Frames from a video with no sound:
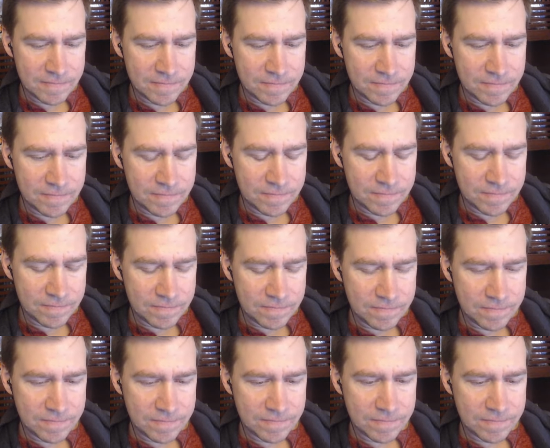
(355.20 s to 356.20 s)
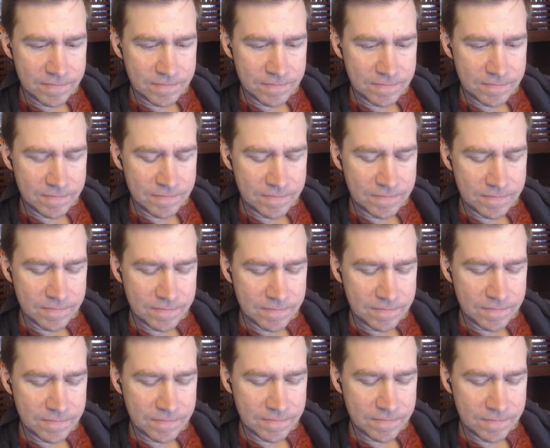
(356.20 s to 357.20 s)

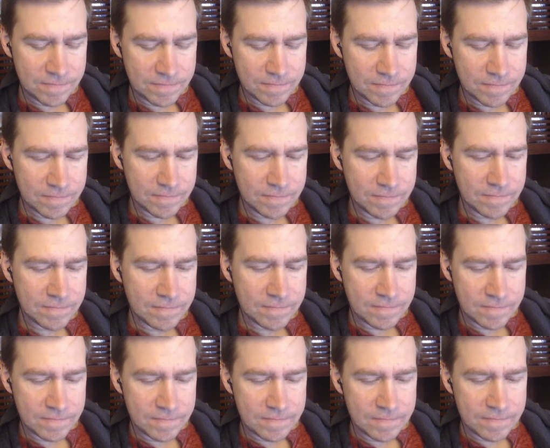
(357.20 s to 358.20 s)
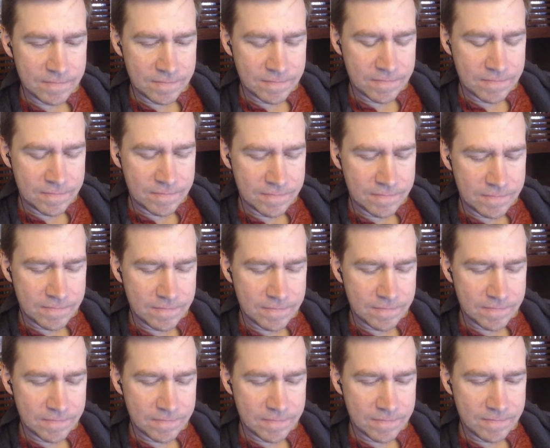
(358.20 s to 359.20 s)

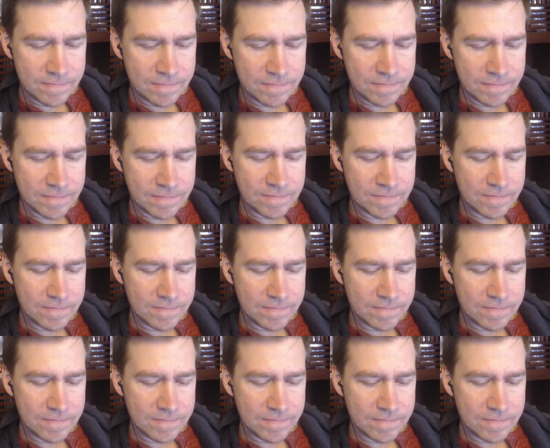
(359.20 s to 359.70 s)
(no one is talking)